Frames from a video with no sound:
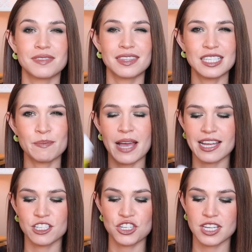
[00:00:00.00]
this
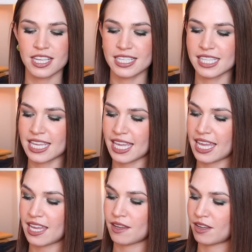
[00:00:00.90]
packaging is like
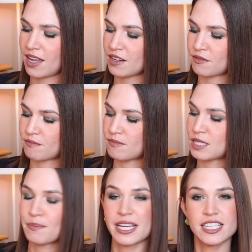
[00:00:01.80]
a kind of
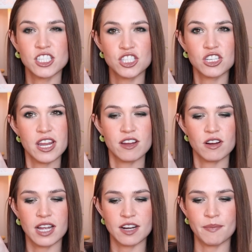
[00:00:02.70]
spice shaker
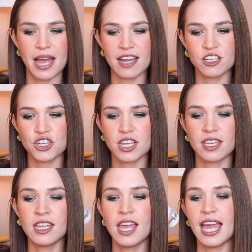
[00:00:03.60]
kind of packaging.
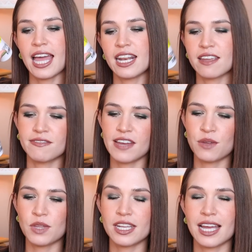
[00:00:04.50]
And I
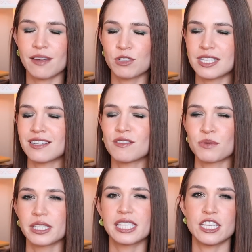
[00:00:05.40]
found that I didn't
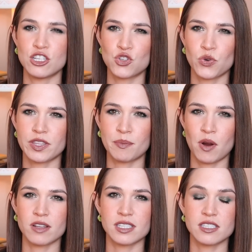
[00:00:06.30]
really enjoy the
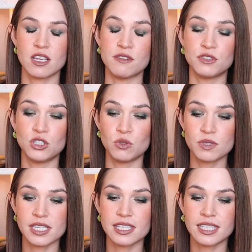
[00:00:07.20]
process of
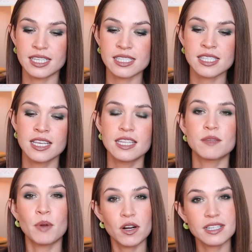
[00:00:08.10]
using this.
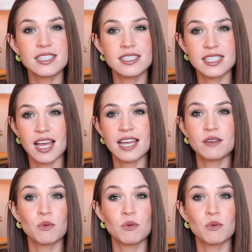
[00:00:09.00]
Product inside